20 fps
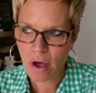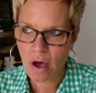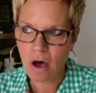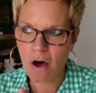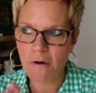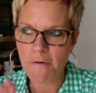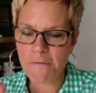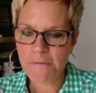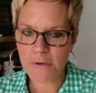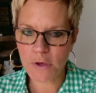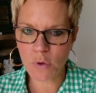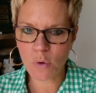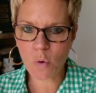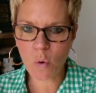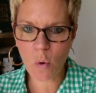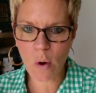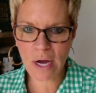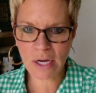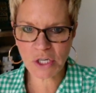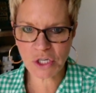a few
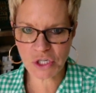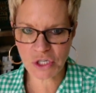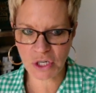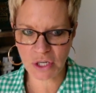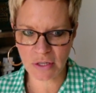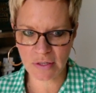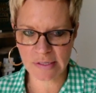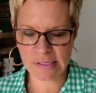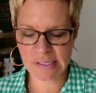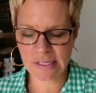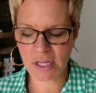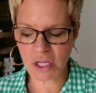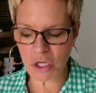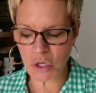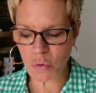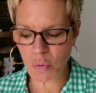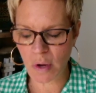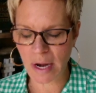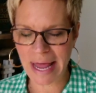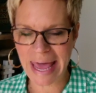questions that you
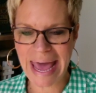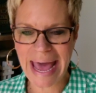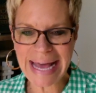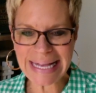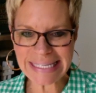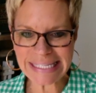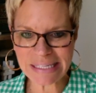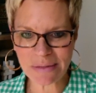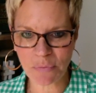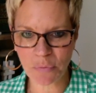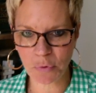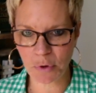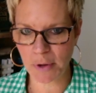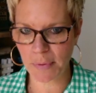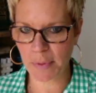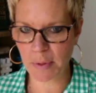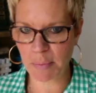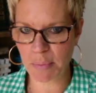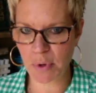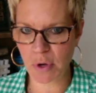want to ask them throughout
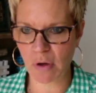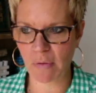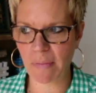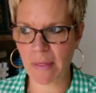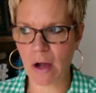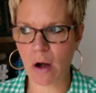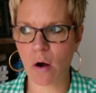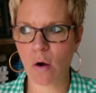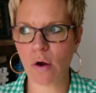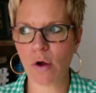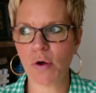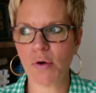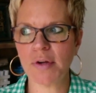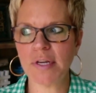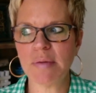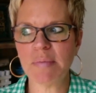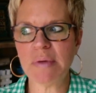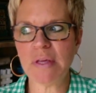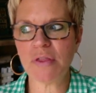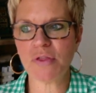the book that are going
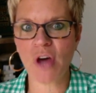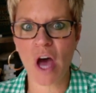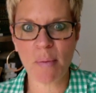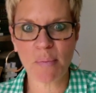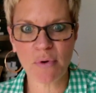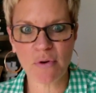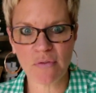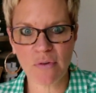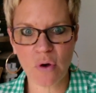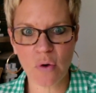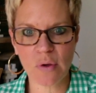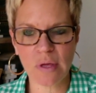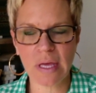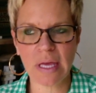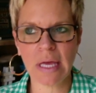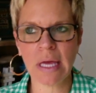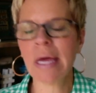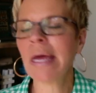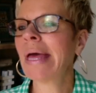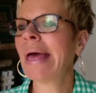to be
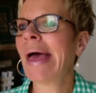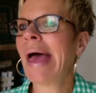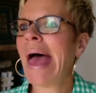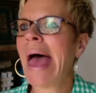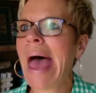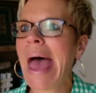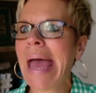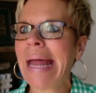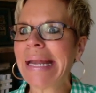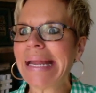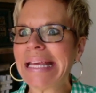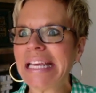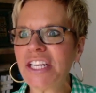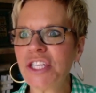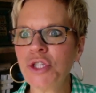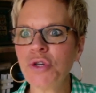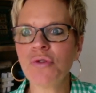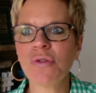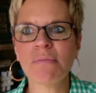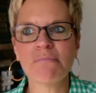thought-provoking and get
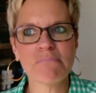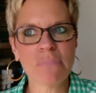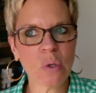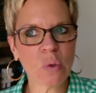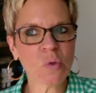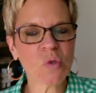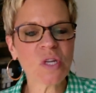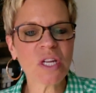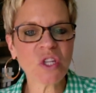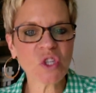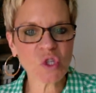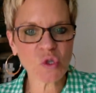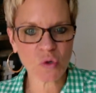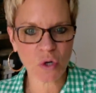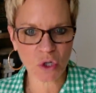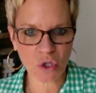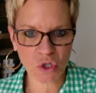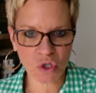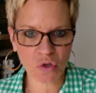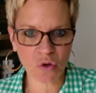you the most
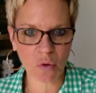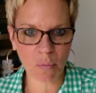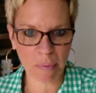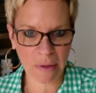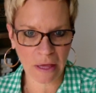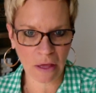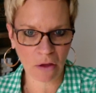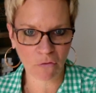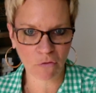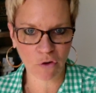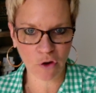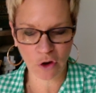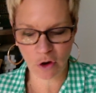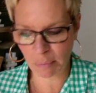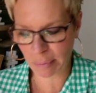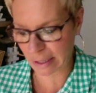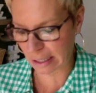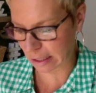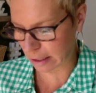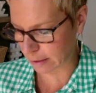instructional bang for your
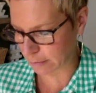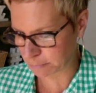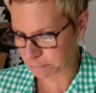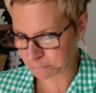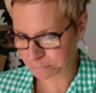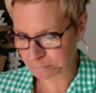buck.